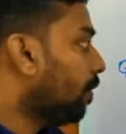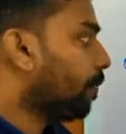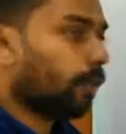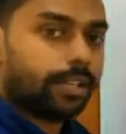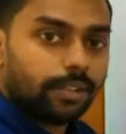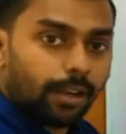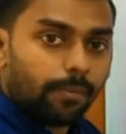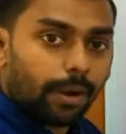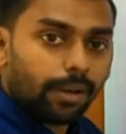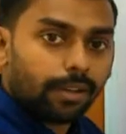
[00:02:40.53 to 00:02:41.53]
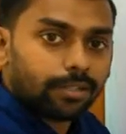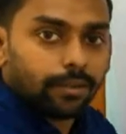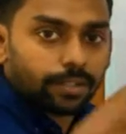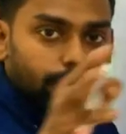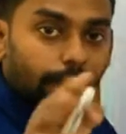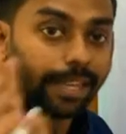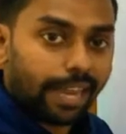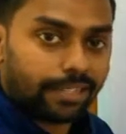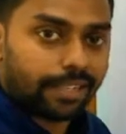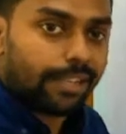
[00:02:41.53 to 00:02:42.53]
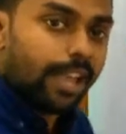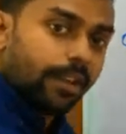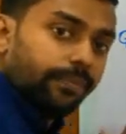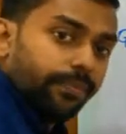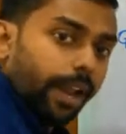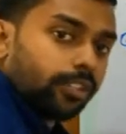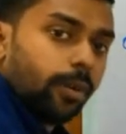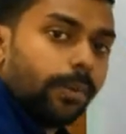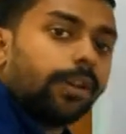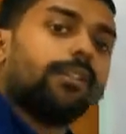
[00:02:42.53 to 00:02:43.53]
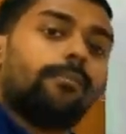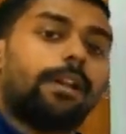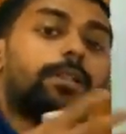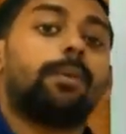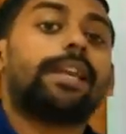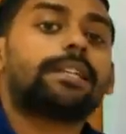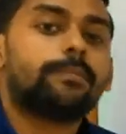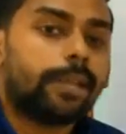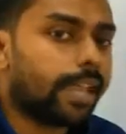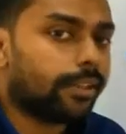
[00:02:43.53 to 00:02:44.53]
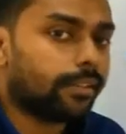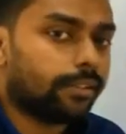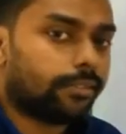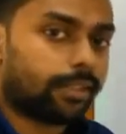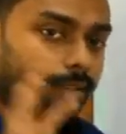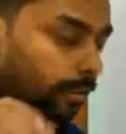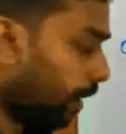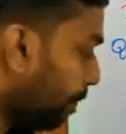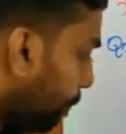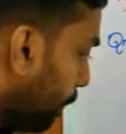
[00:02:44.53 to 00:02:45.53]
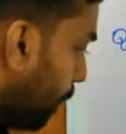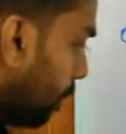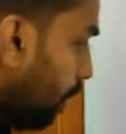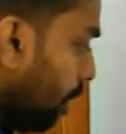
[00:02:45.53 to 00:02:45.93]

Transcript: for integral part it is division by 8, and fractional part multiplication by 8. That's it, okay, yes.